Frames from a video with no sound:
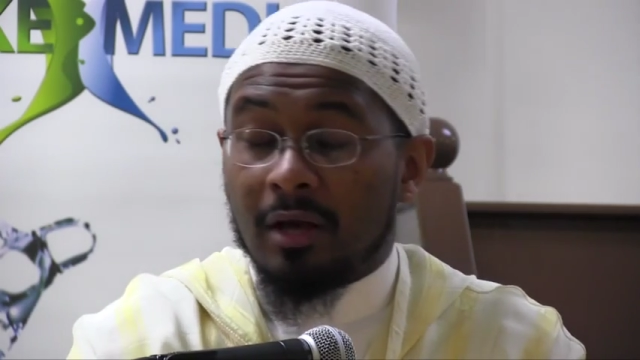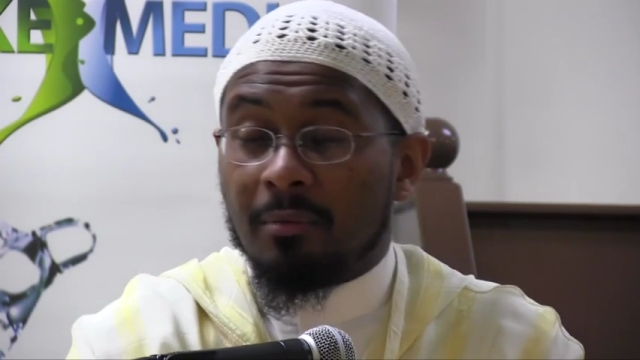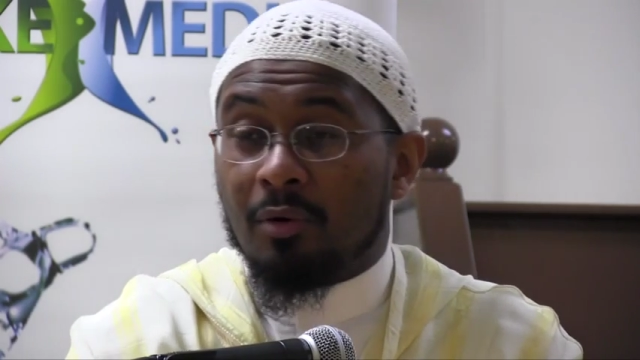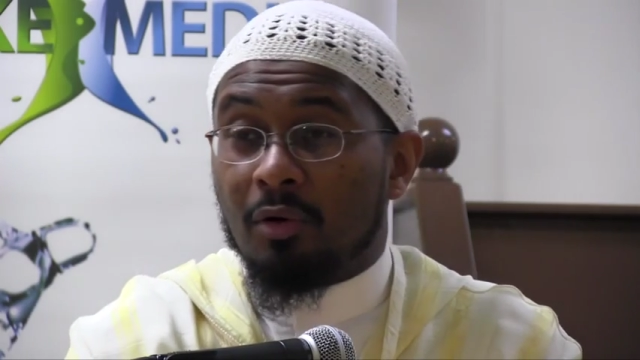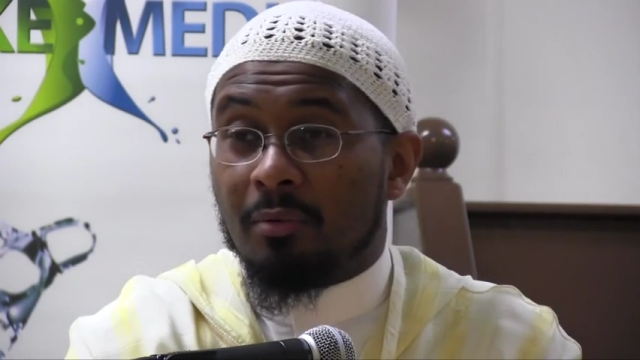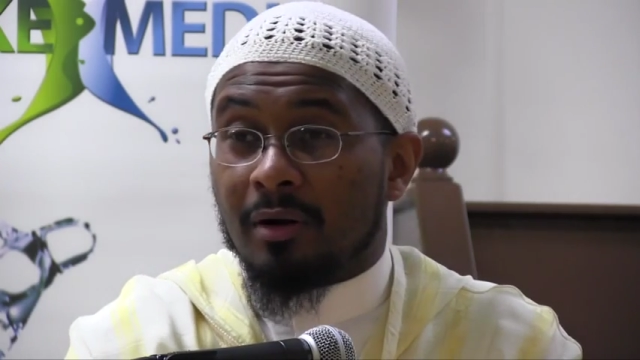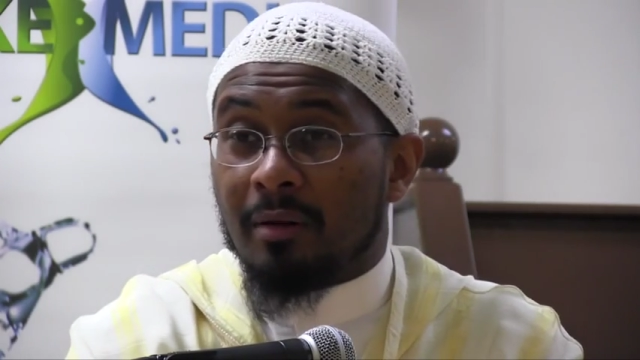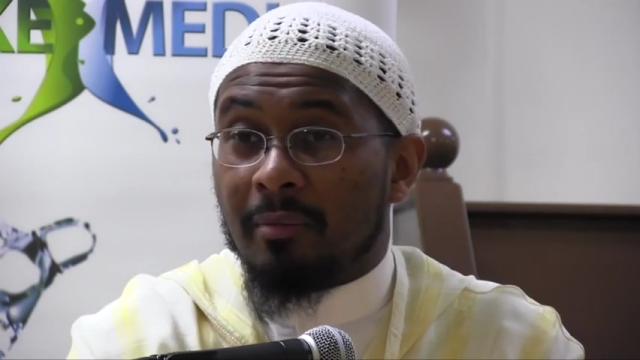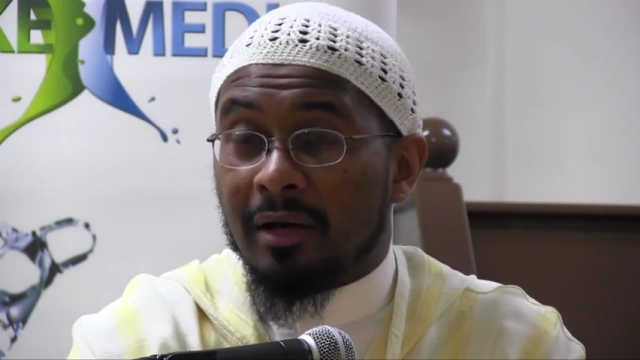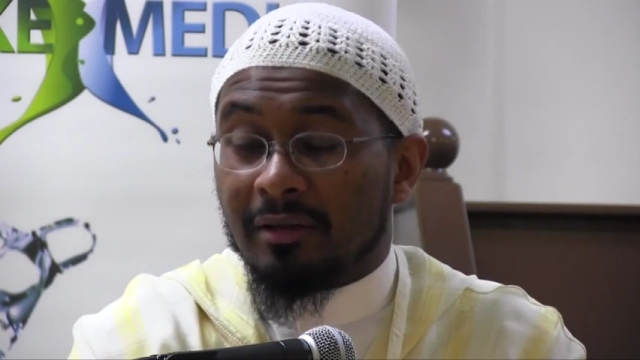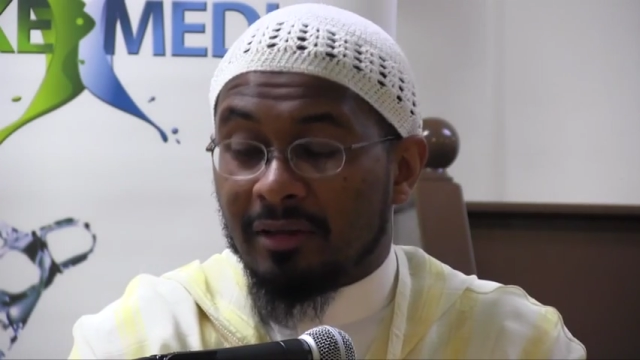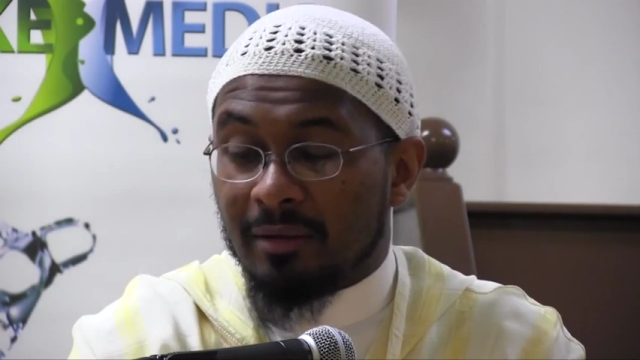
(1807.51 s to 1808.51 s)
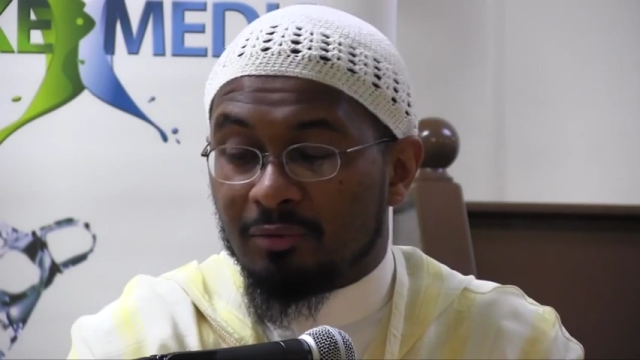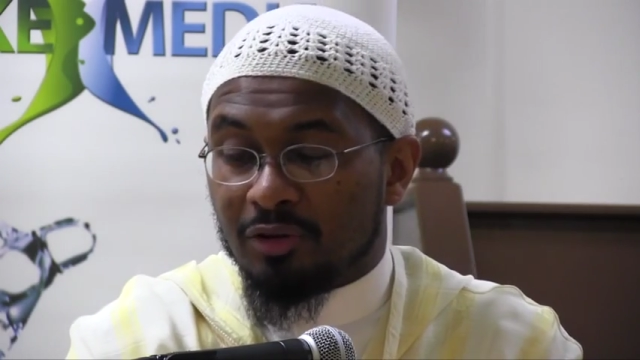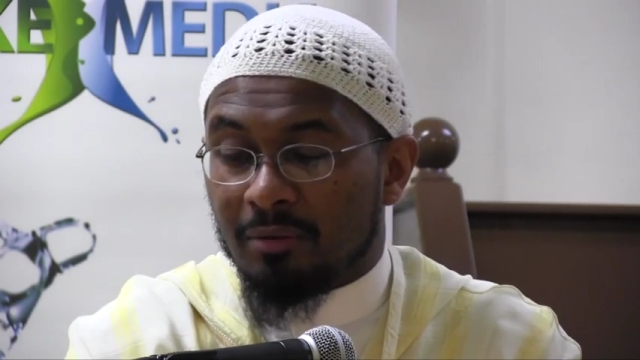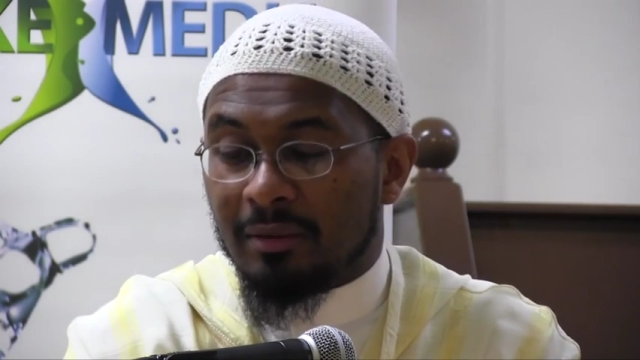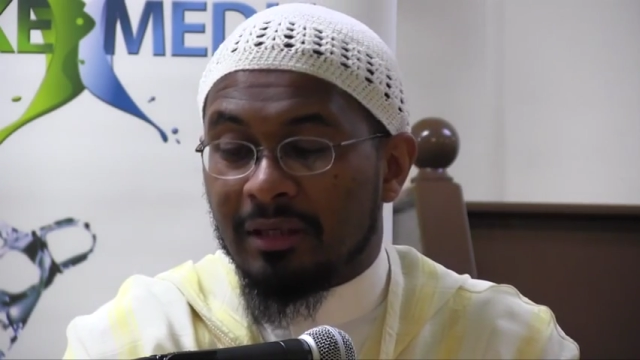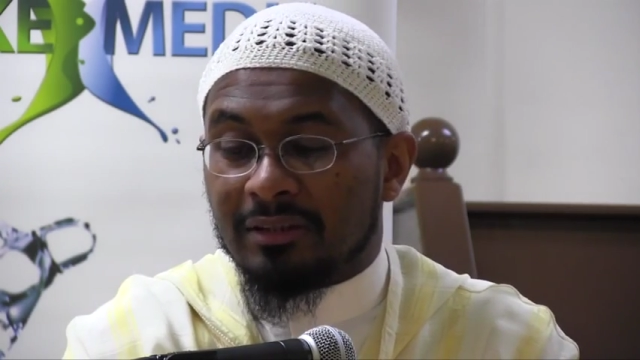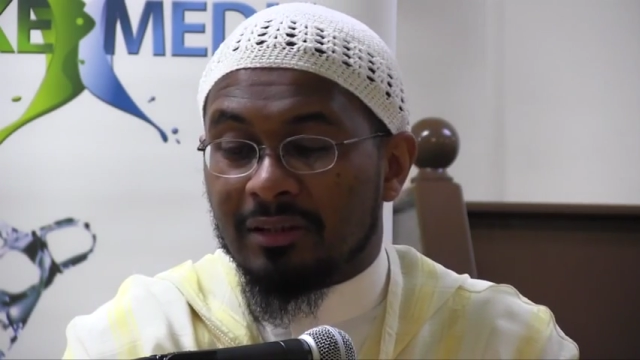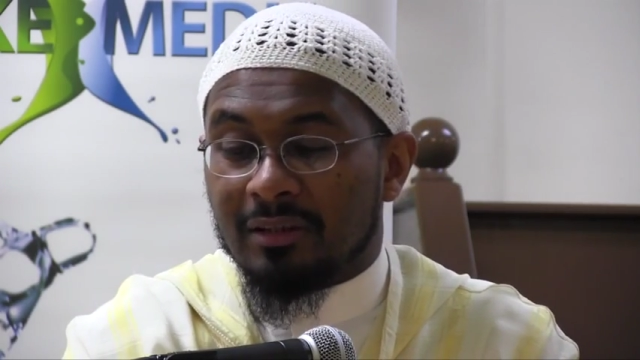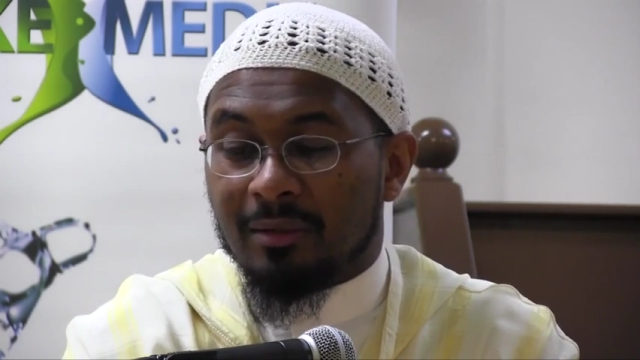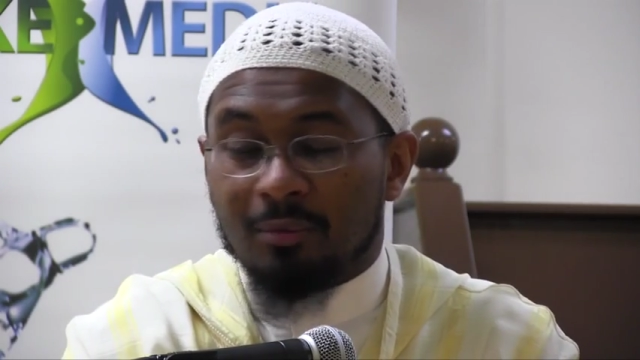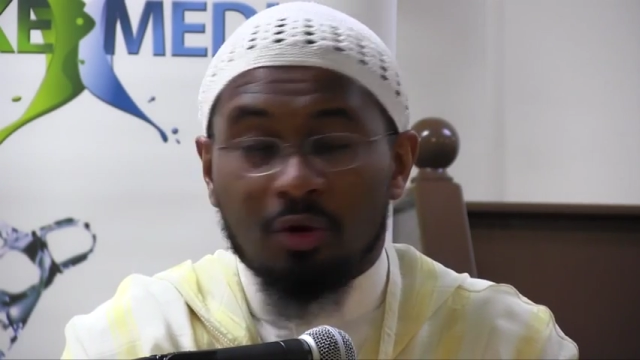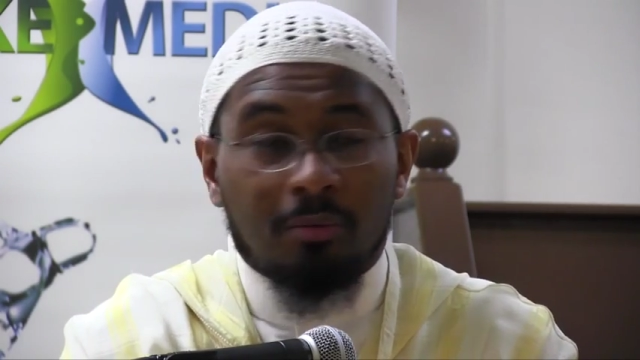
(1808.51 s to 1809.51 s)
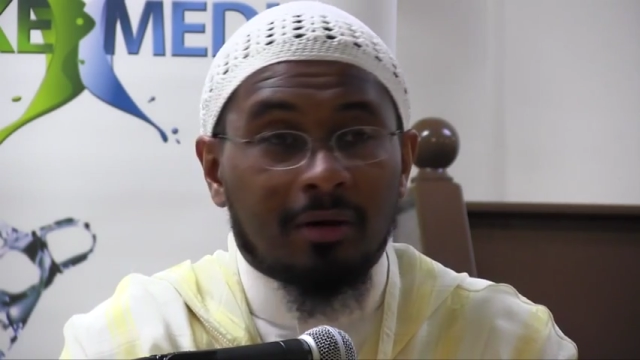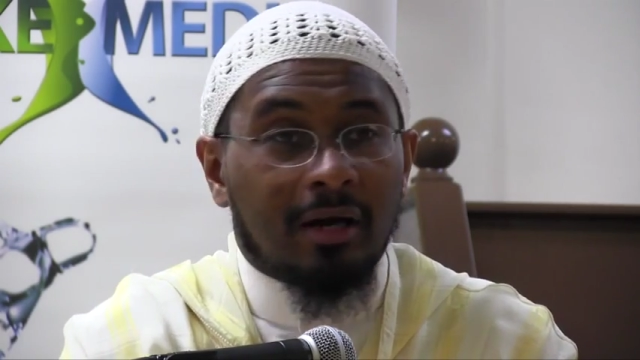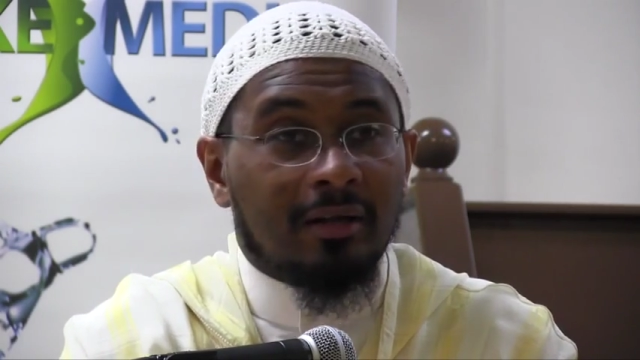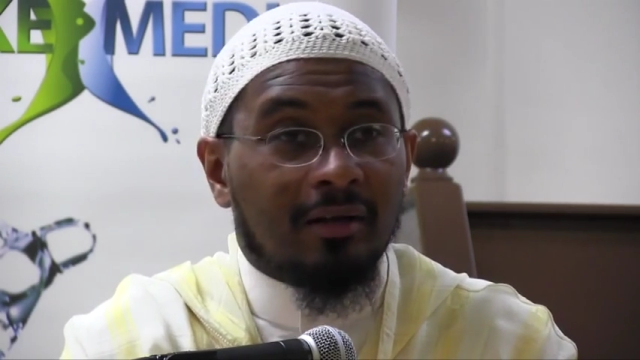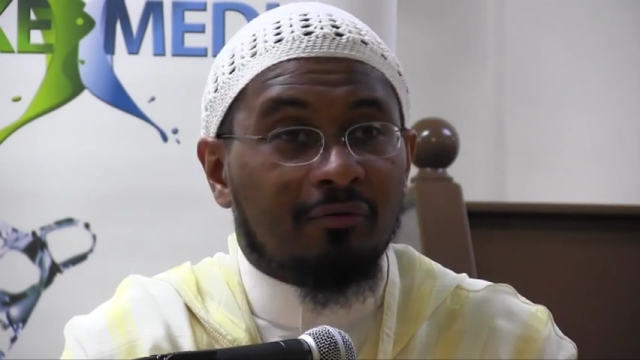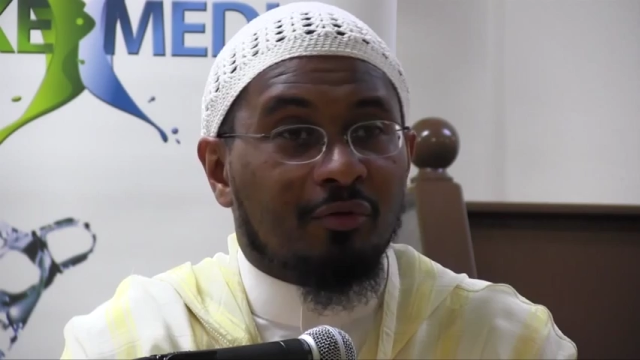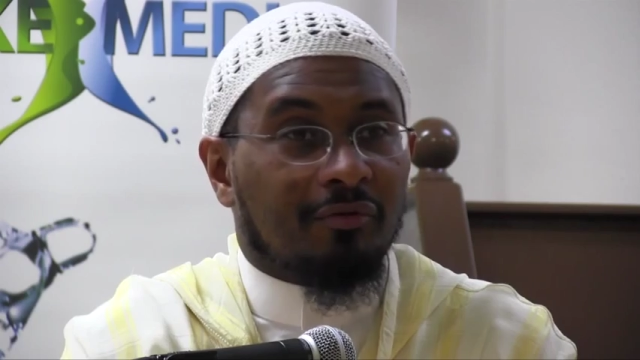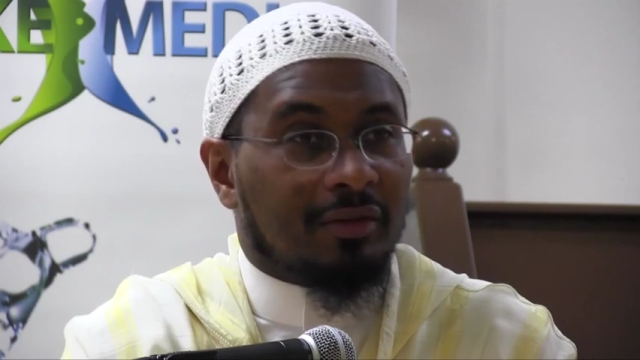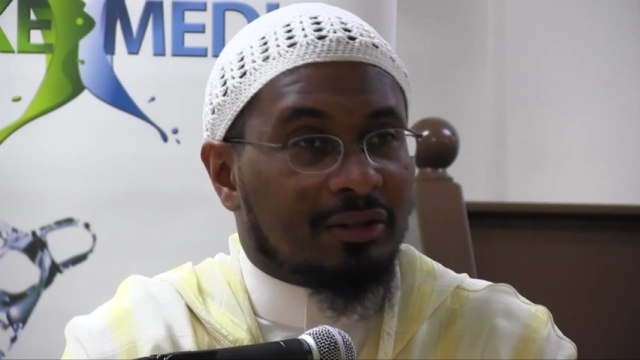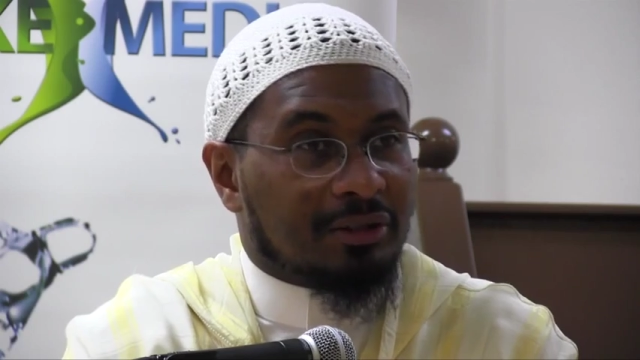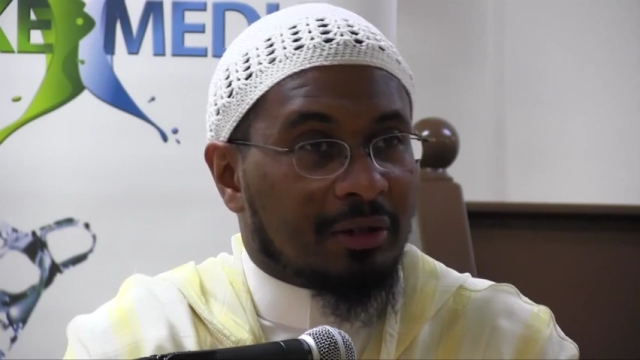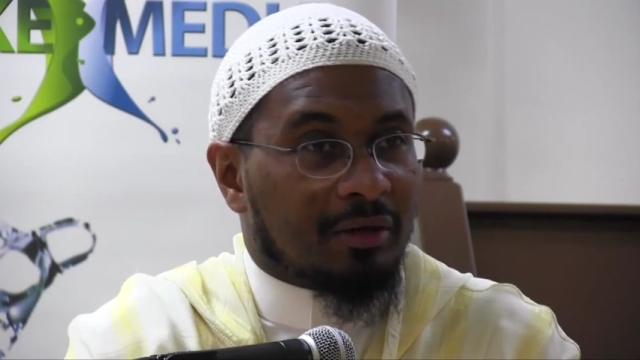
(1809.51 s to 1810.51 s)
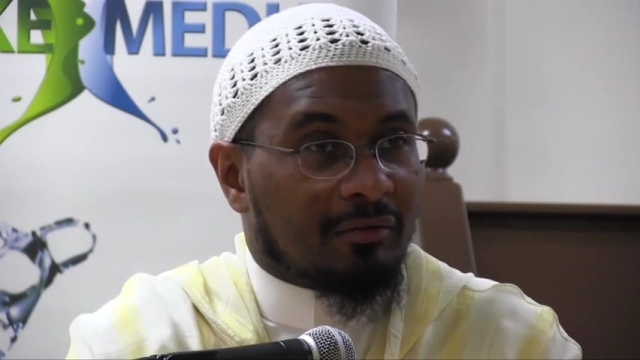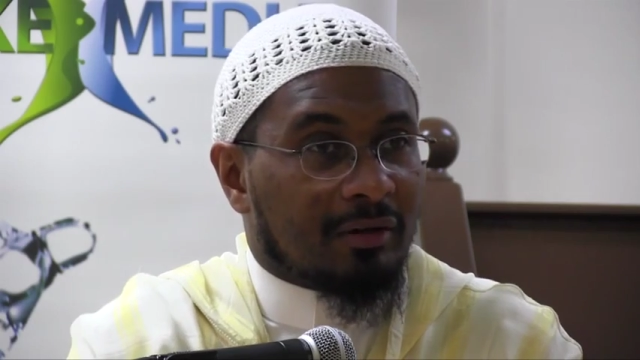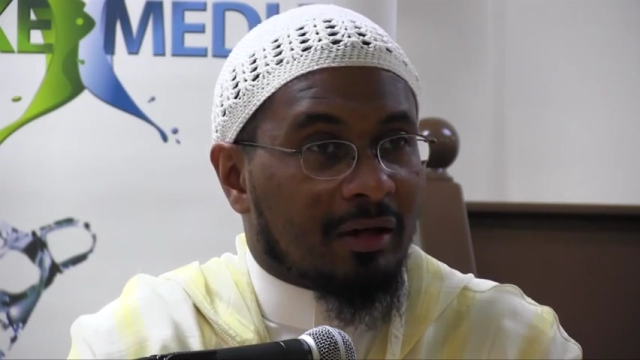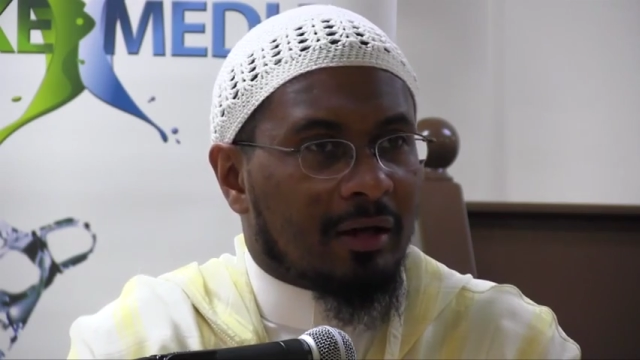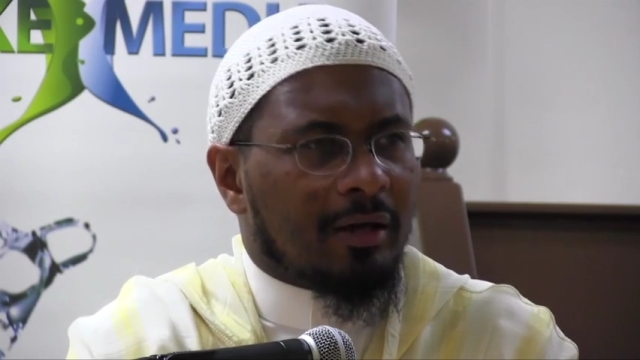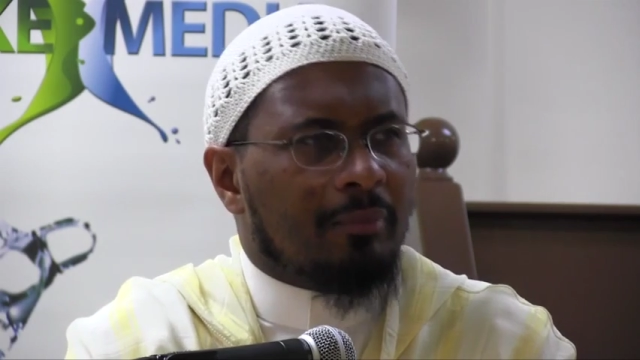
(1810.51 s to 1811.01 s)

Ibn Umar, a man came to him and he said, Ibn Umar, I love you for the sake of Allah.